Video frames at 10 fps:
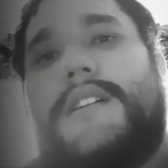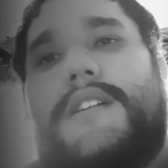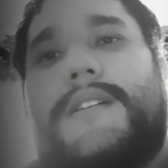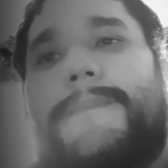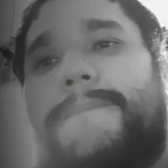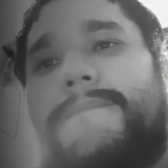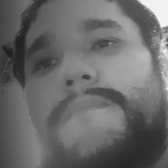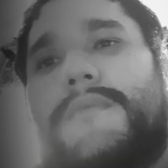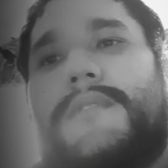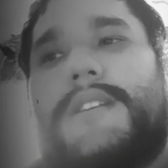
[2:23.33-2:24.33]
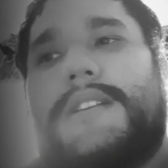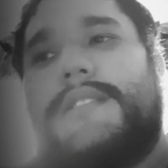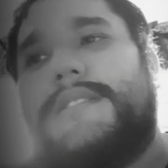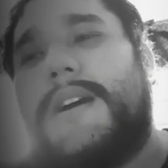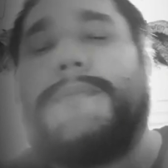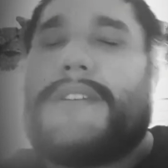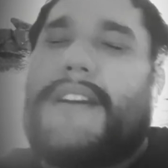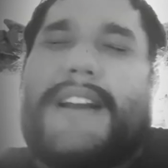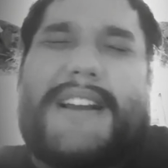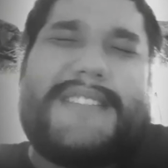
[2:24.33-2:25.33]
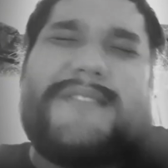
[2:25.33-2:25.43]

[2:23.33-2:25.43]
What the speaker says: Um, I'm sorry, guys.